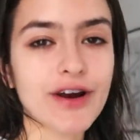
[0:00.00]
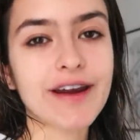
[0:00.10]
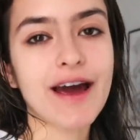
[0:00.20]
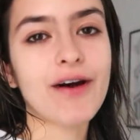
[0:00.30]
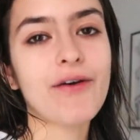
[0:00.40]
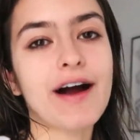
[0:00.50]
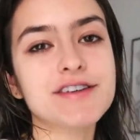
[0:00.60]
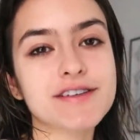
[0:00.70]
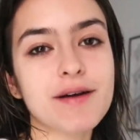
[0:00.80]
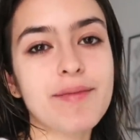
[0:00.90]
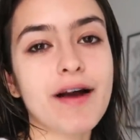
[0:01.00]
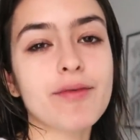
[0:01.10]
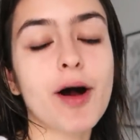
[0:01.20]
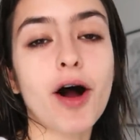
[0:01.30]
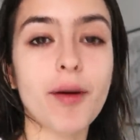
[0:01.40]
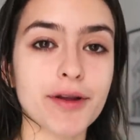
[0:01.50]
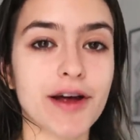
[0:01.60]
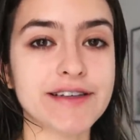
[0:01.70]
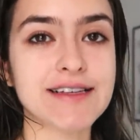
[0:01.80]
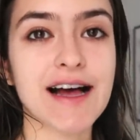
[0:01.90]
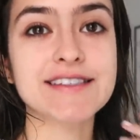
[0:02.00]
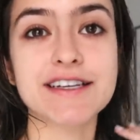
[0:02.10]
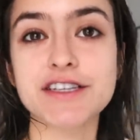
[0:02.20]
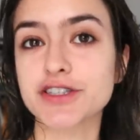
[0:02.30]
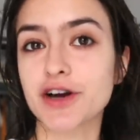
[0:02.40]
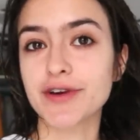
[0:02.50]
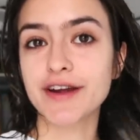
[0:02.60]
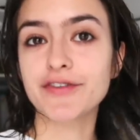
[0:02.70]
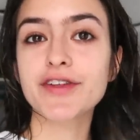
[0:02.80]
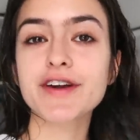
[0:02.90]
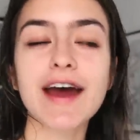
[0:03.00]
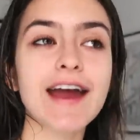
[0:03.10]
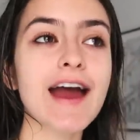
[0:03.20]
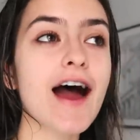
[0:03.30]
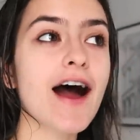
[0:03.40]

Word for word: right now i just got back from a hot pilates class and i just got ready for the day